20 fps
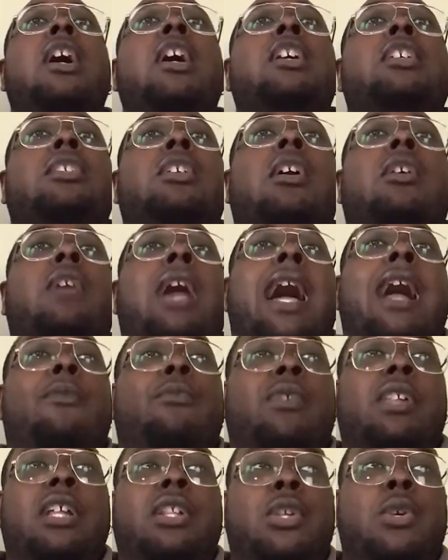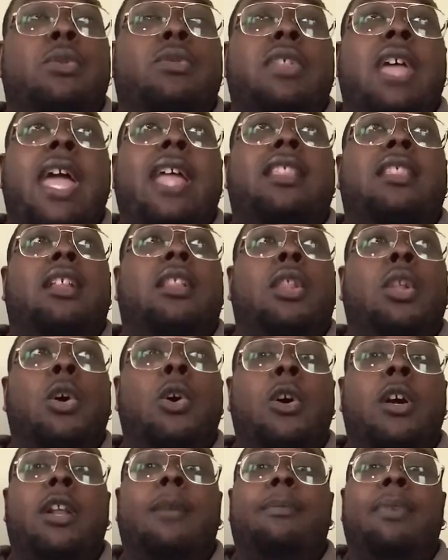So I really do thank the
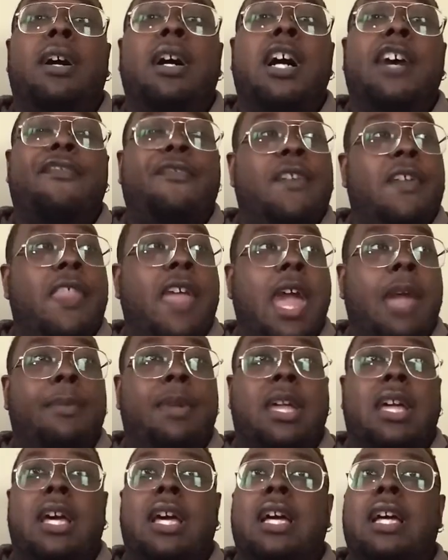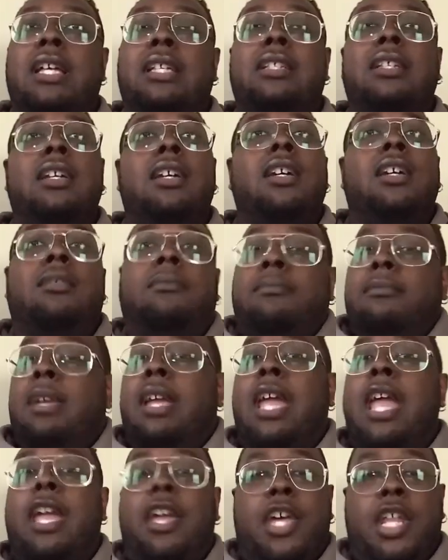Lord above for that, because
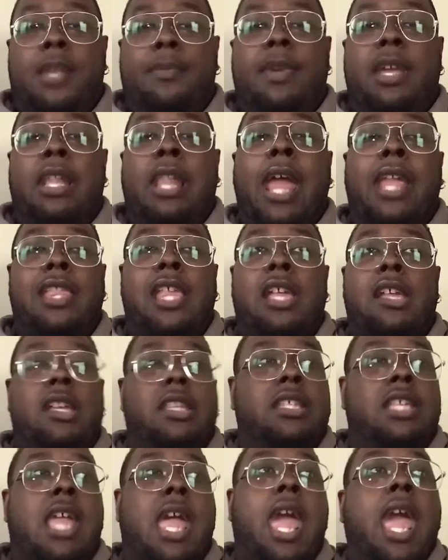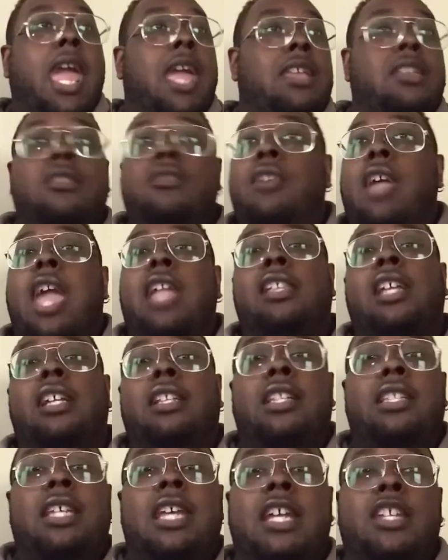it could have been like they could say, hey, you can't take the
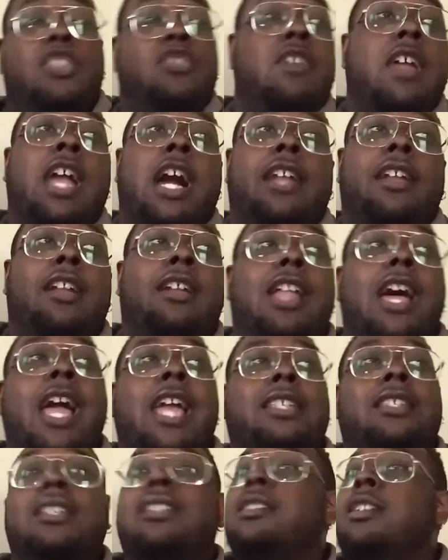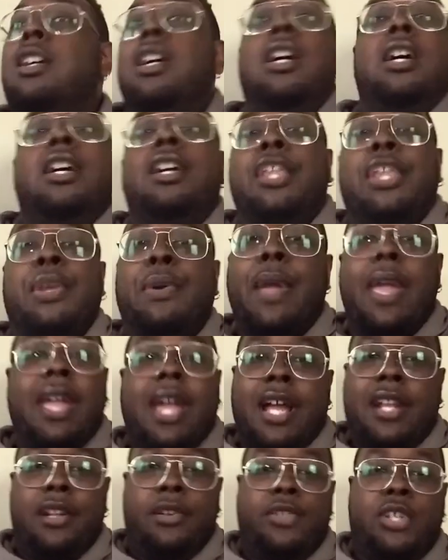test, you ain't got no license, you ain't
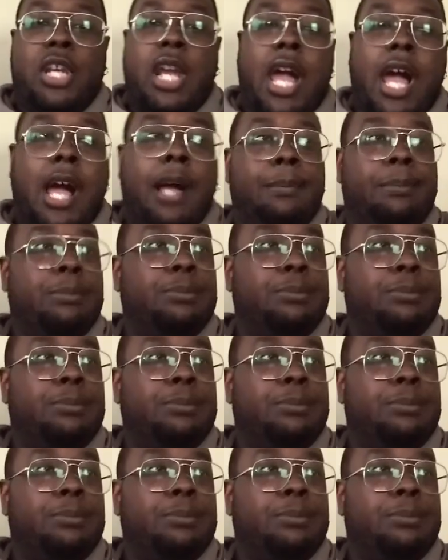got no job.